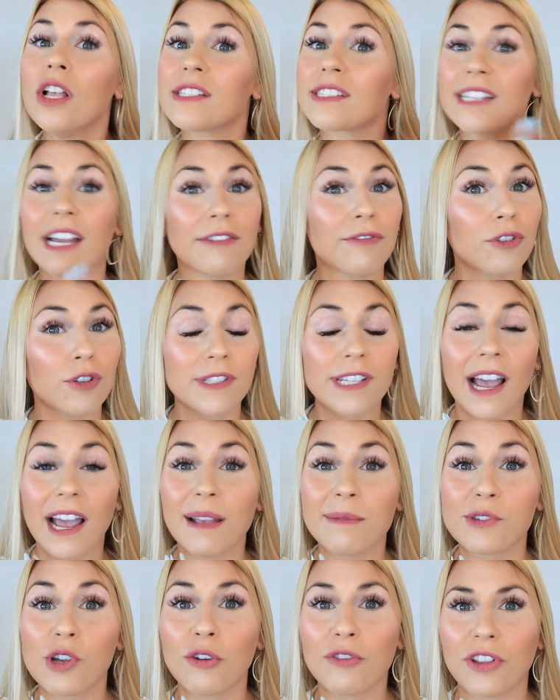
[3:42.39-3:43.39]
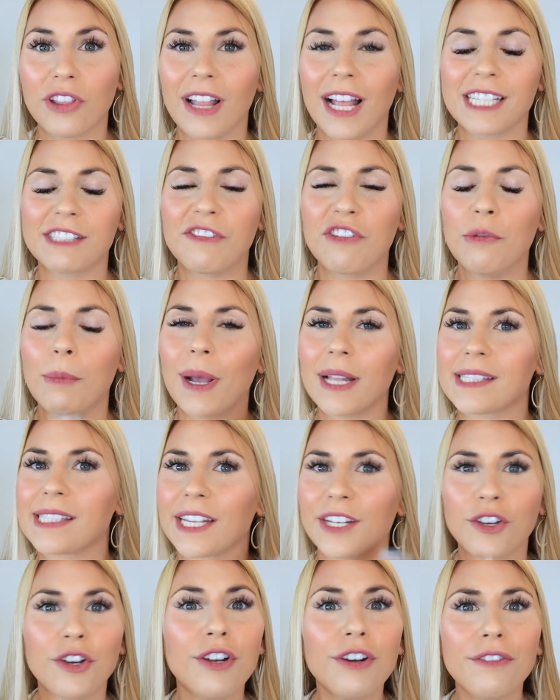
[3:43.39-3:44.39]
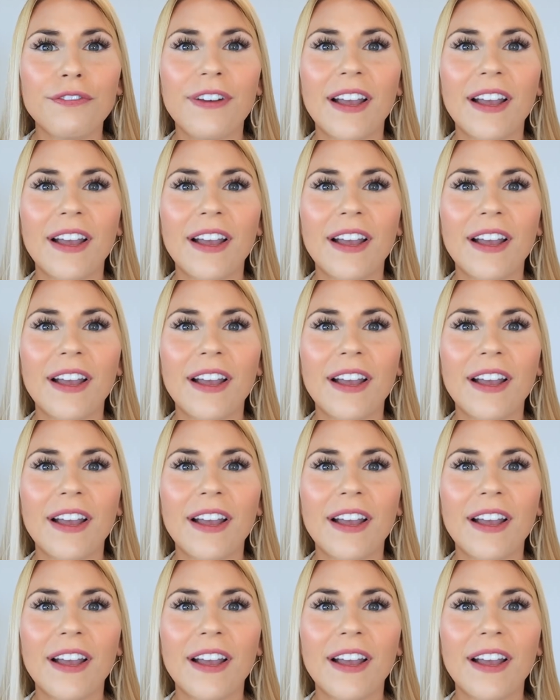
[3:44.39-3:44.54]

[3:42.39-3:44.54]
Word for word: several times over the last few months and couldn't